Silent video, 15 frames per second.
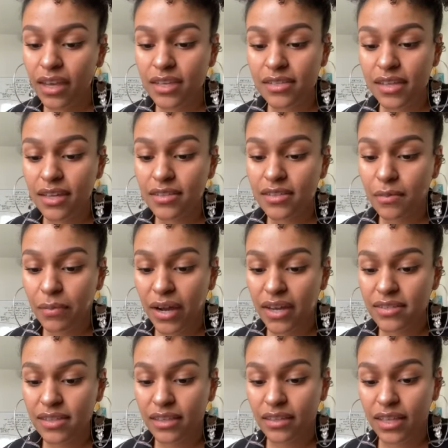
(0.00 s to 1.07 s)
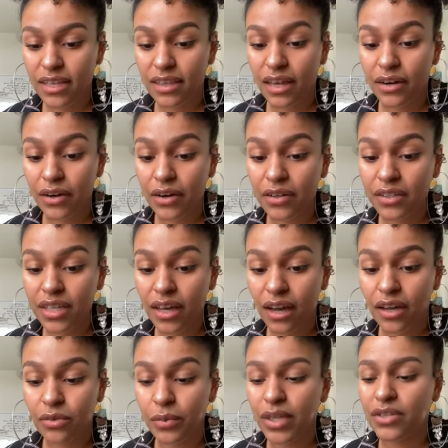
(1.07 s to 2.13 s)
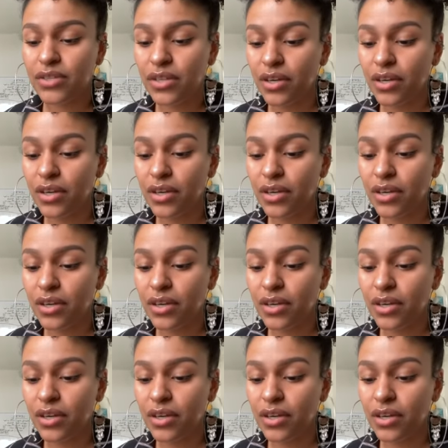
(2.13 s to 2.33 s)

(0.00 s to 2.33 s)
It is unsurprisingly that early on we